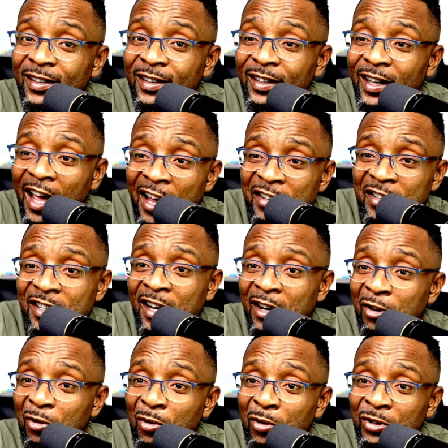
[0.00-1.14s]
extra
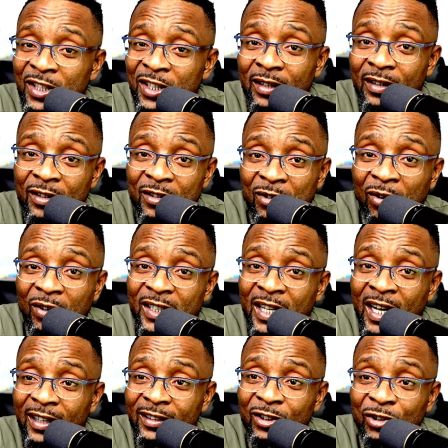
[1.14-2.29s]
code this or
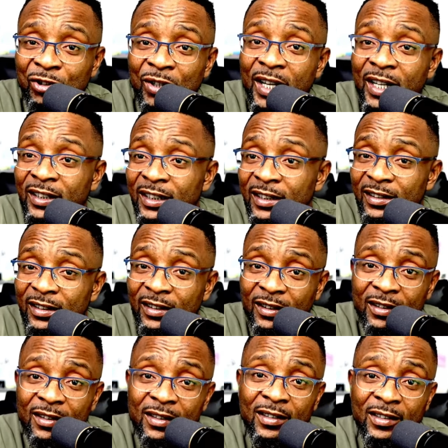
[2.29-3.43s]
that, training
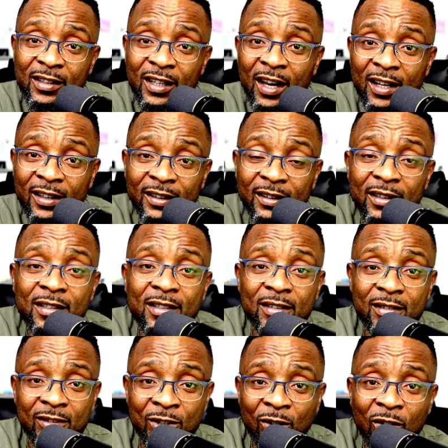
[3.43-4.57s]
this, card this,
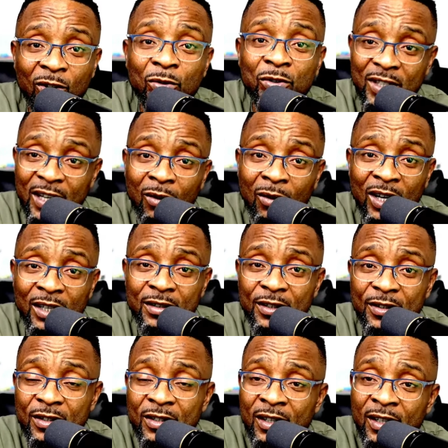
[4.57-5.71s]
all those allowances.
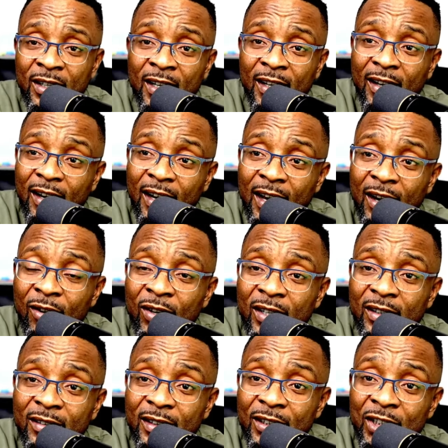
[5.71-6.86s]
Now,
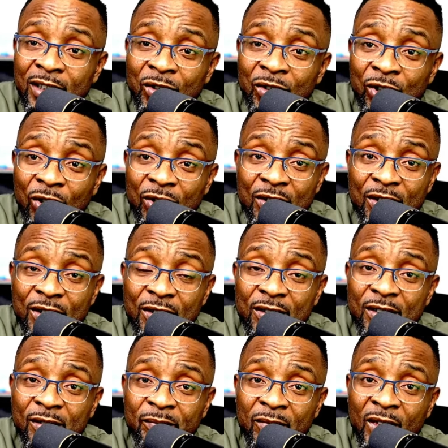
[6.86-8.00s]
the Chief Justice,
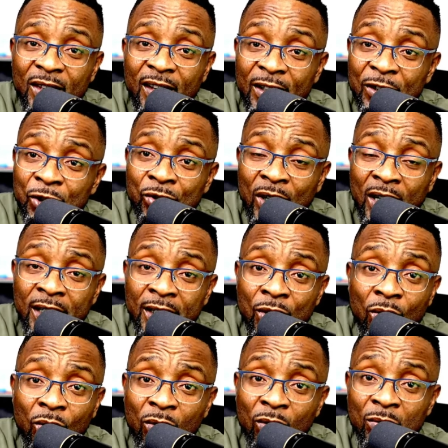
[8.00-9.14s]
they usually go
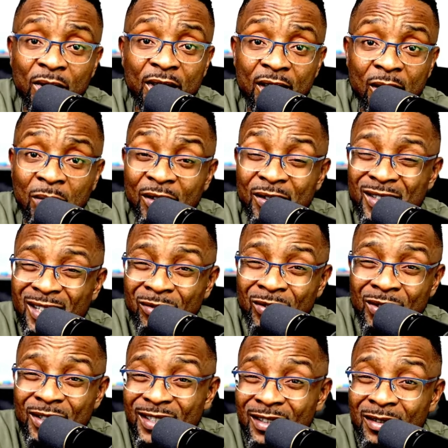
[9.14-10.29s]
home with about
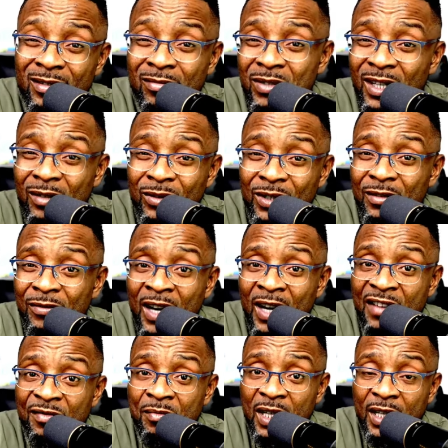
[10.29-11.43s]
70, 75
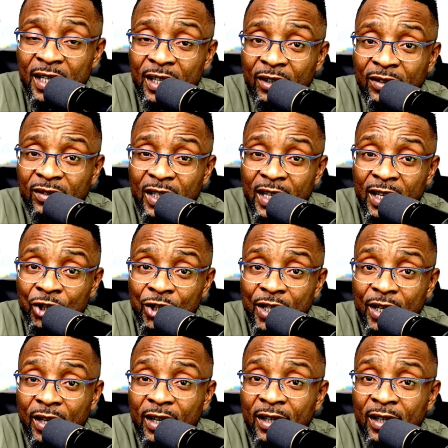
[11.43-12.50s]
million a year.